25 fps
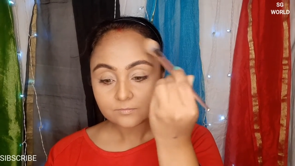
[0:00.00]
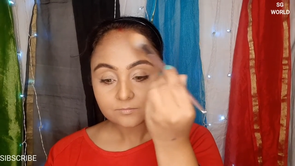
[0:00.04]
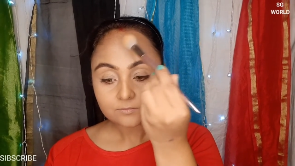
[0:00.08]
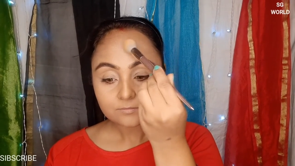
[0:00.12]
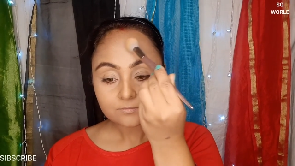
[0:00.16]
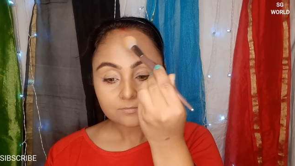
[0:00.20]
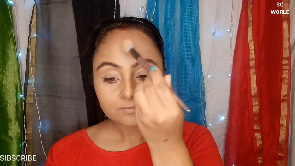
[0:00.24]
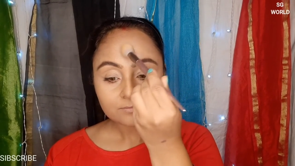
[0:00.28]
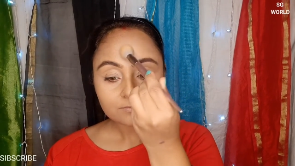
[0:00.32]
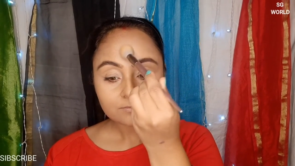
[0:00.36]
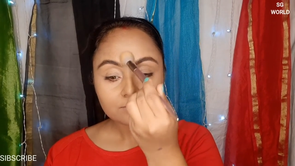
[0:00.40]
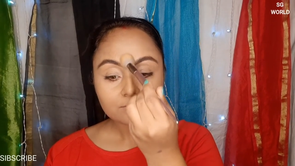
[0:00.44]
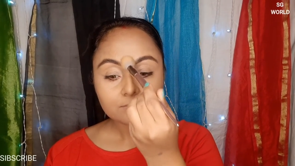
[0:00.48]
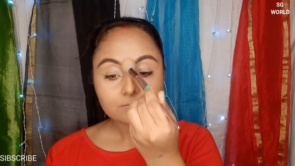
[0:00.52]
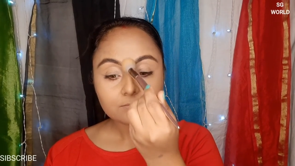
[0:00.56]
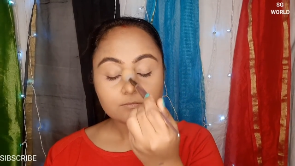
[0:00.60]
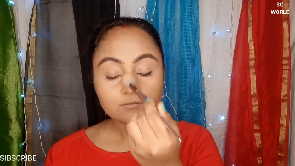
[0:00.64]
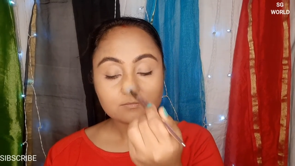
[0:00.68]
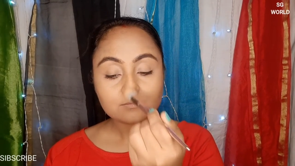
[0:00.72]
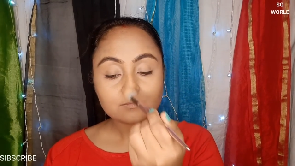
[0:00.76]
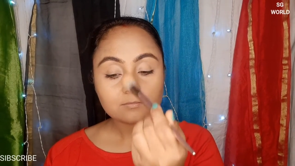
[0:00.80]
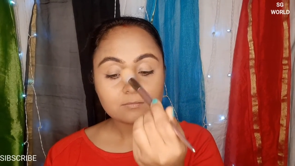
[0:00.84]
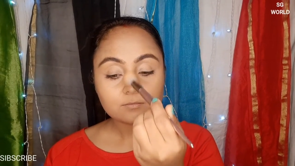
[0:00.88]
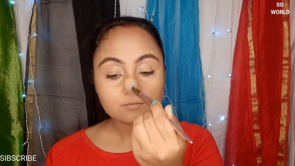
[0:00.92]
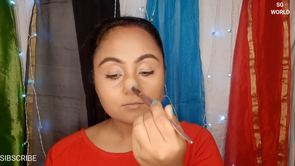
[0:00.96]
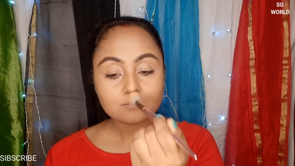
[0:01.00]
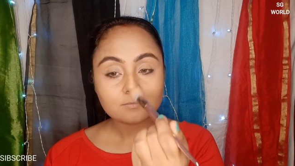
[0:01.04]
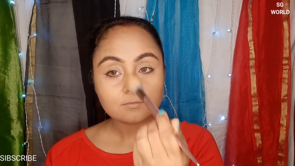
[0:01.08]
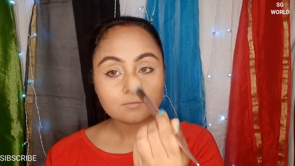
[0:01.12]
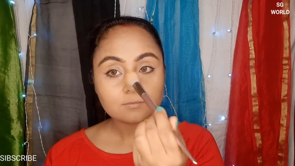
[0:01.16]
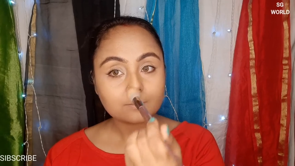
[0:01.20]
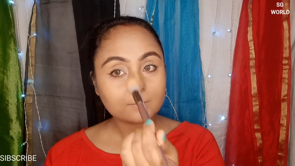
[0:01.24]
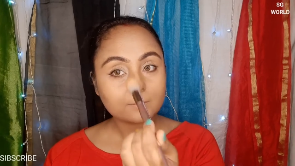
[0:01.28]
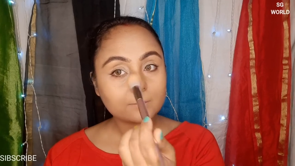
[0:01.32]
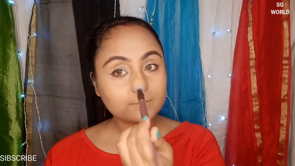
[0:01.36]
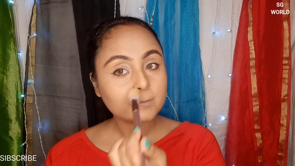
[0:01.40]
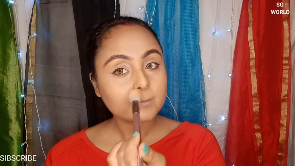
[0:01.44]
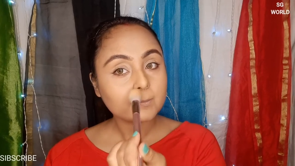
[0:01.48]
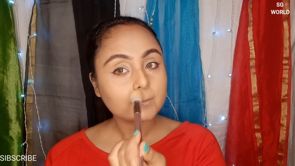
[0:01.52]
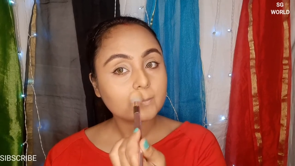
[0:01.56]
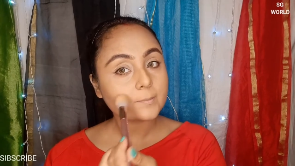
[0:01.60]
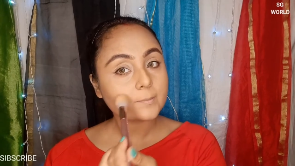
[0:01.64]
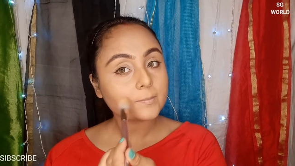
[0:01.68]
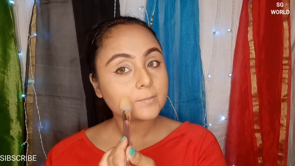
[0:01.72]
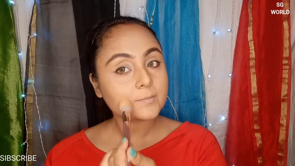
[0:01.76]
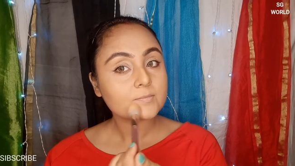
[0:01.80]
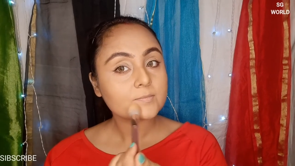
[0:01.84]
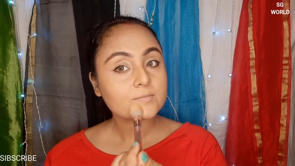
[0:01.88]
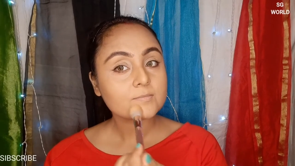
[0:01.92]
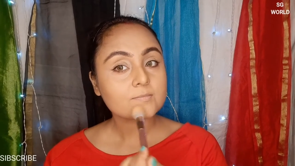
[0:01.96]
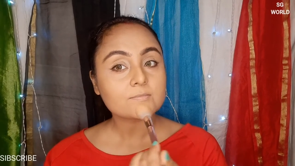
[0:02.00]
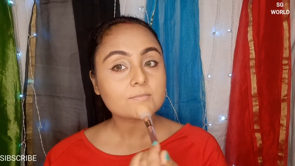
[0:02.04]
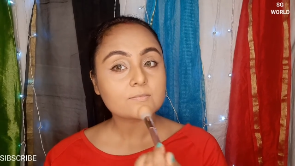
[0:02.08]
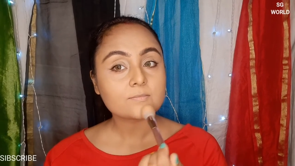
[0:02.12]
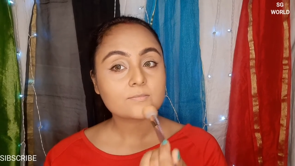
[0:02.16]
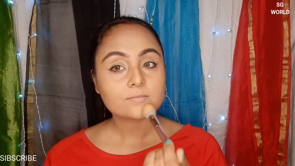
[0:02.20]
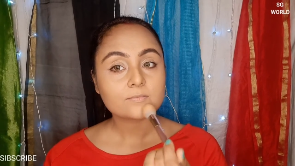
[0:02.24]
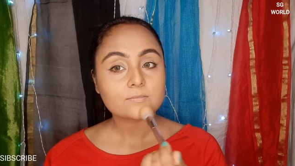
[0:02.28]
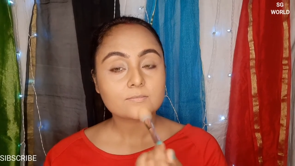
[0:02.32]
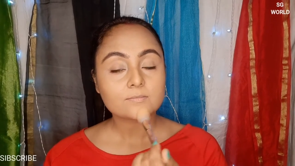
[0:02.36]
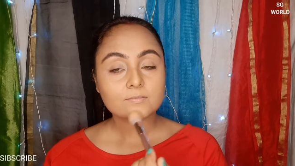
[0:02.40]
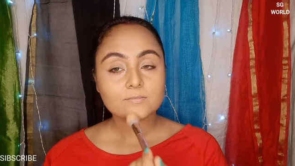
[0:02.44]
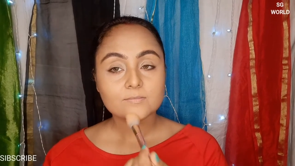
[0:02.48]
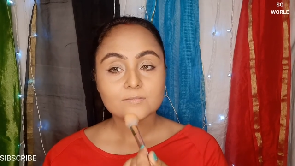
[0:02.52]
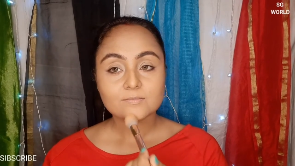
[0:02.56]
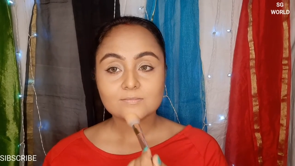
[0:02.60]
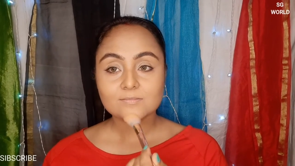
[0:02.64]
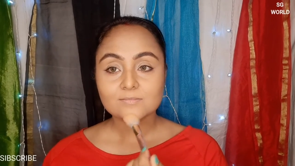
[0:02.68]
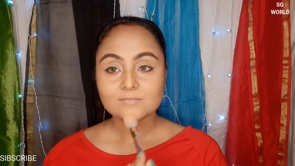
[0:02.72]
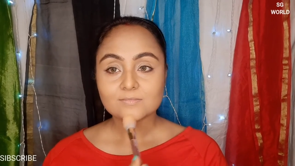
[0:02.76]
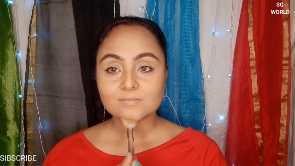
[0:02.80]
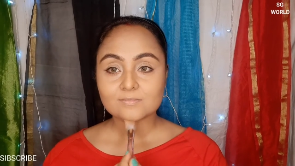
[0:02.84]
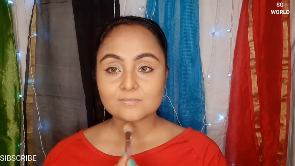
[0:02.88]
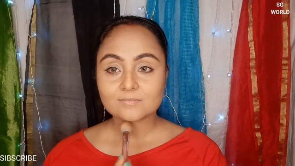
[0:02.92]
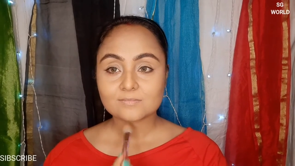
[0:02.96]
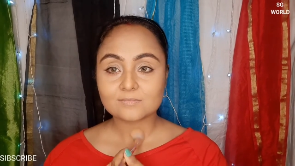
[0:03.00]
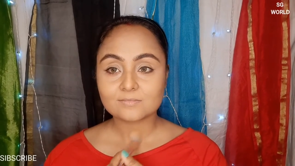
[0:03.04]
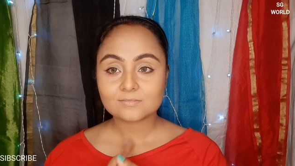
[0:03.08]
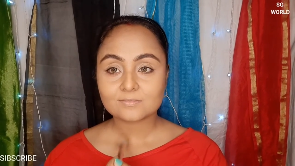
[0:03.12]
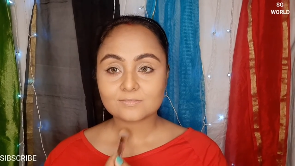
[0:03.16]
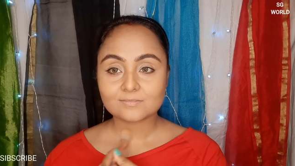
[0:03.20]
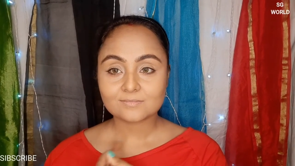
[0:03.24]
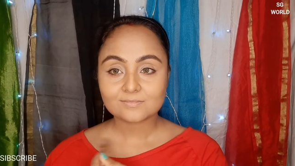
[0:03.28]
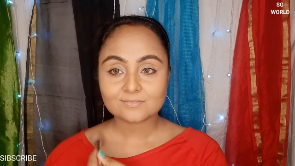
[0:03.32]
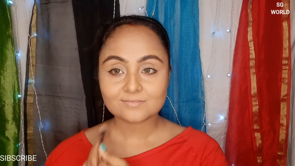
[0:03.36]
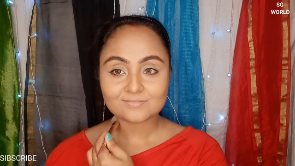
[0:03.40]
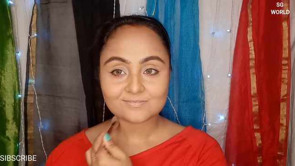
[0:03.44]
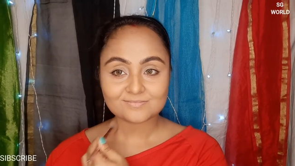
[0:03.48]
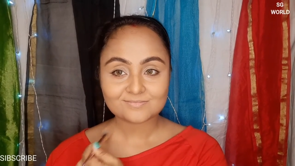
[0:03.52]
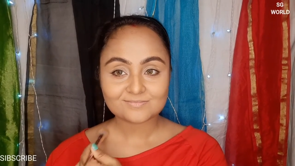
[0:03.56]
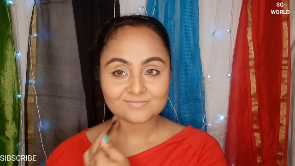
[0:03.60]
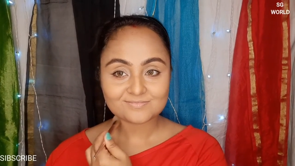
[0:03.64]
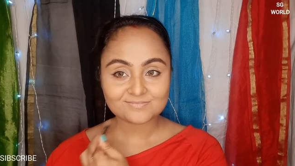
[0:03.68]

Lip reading: (silence)